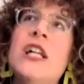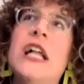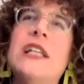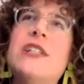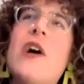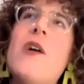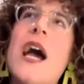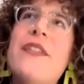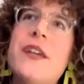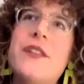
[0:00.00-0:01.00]
So
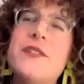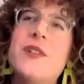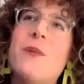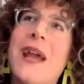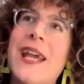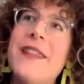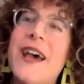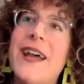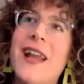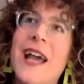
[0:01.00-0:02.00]
I think there's a way
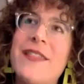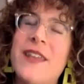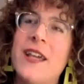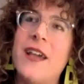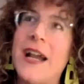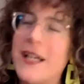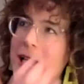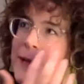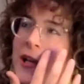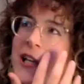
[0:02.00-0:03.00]
that I think
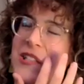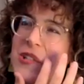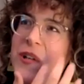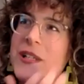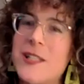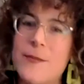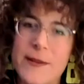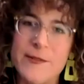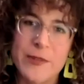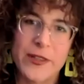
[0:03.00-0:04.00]
academic historians
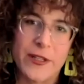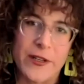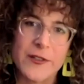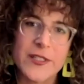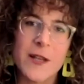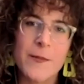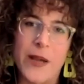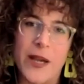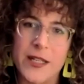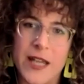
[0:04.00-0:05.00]
sometimes put their nose up
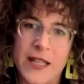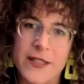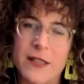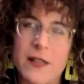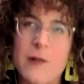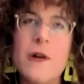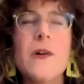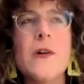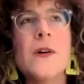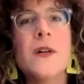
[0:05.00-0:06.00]
at the
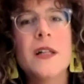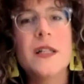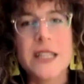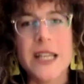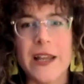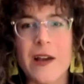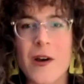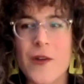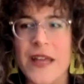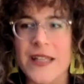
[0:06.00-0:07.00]
local, say like,
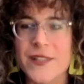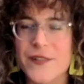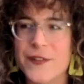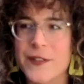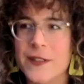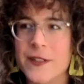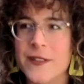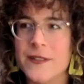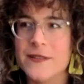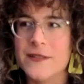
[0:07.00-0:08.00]
oh, that's
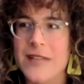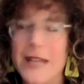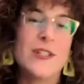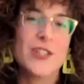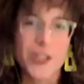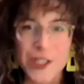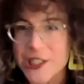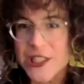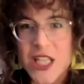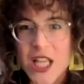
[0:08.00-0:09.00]
for
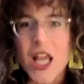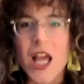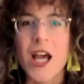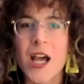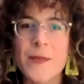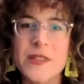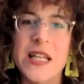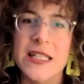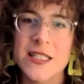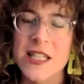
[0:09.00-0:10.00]
amateurs, but
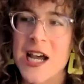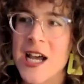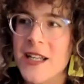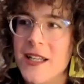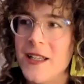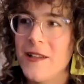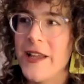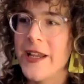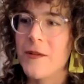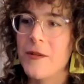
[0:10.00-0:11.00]
that's not like